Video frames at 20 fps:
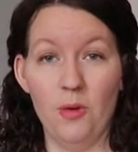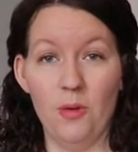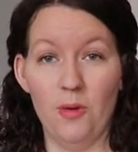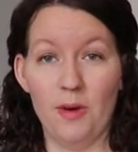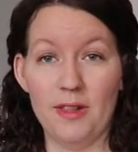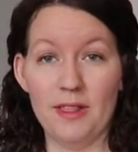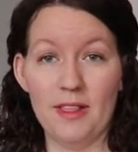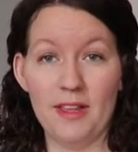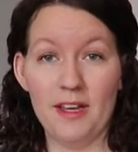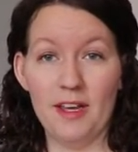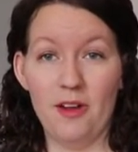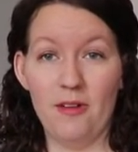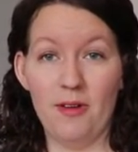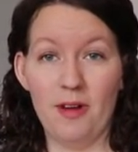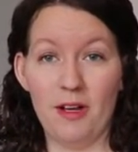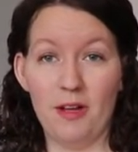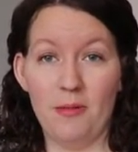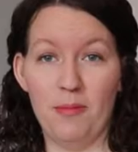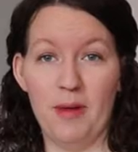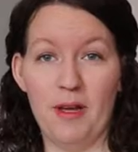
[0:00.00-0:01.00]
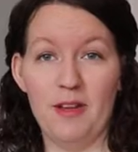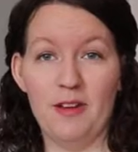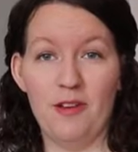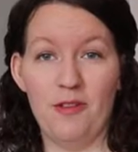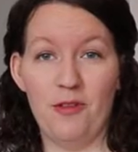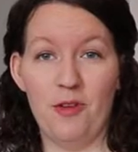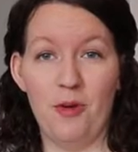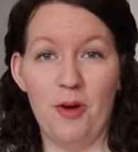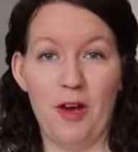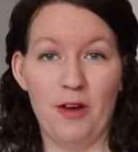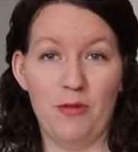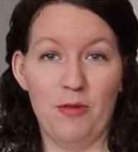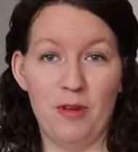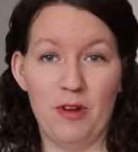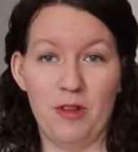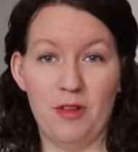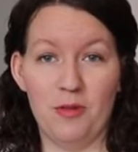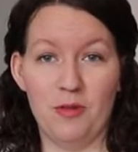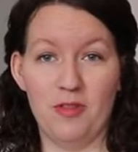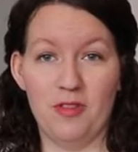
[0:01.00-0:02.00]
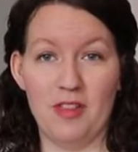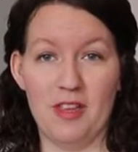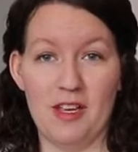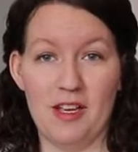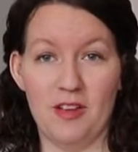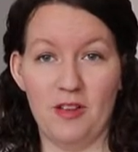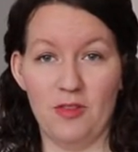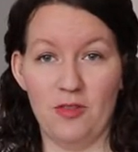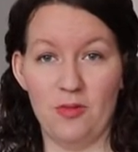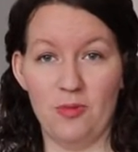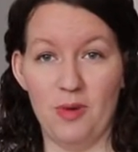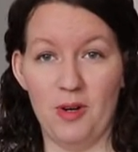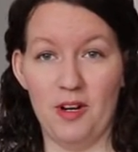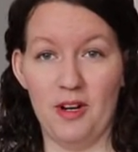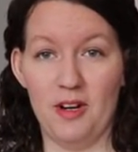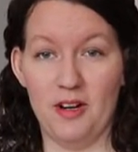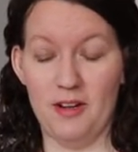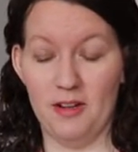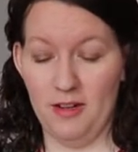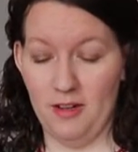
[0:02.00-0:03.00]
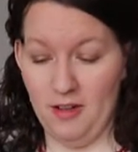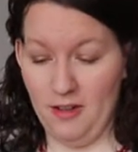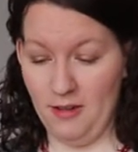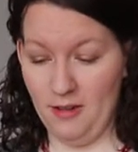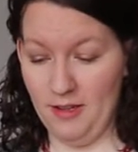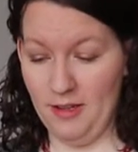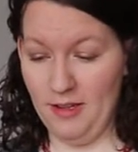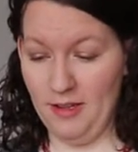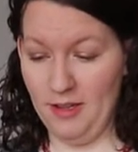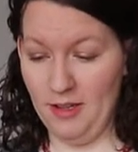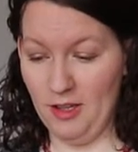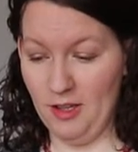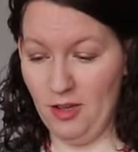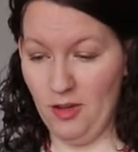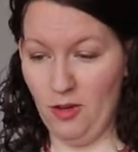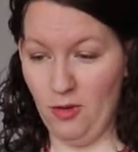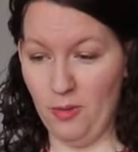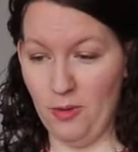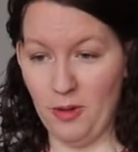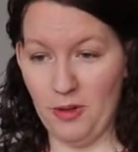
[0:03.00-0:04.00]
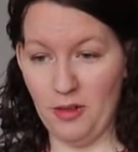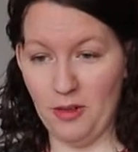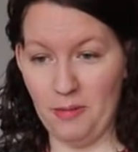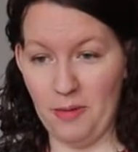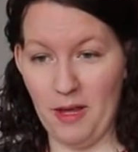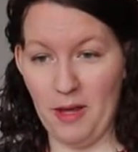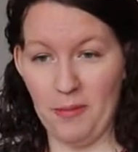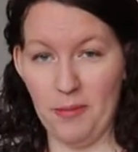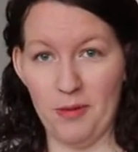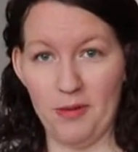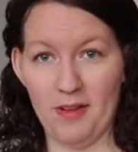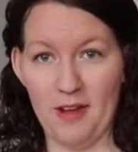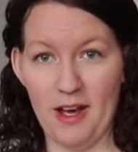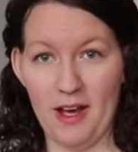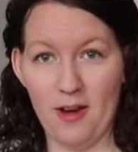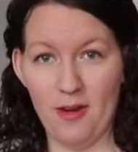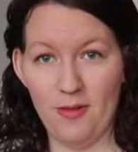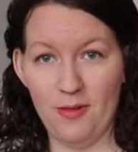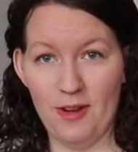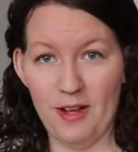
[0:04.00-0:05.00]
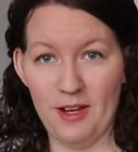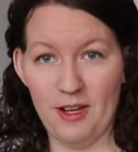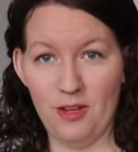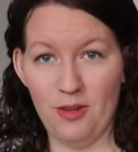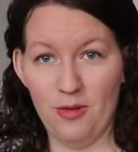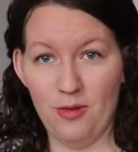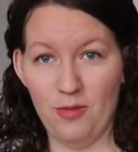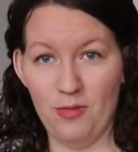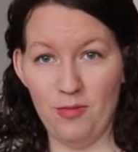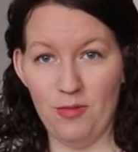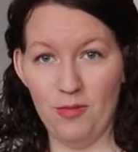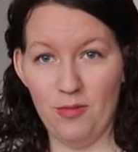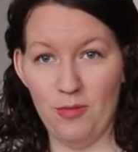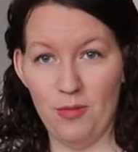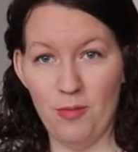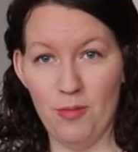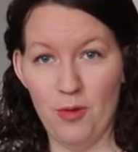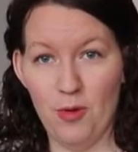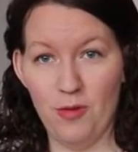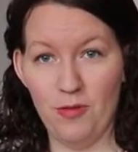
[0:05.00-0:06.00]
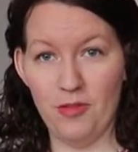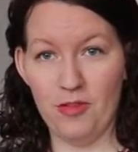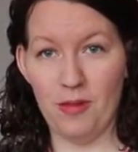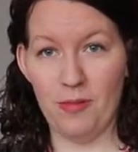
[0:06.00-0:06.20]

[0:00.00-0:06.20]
One thing I recommend recommend, if you have one of those things where you put the paper down and you move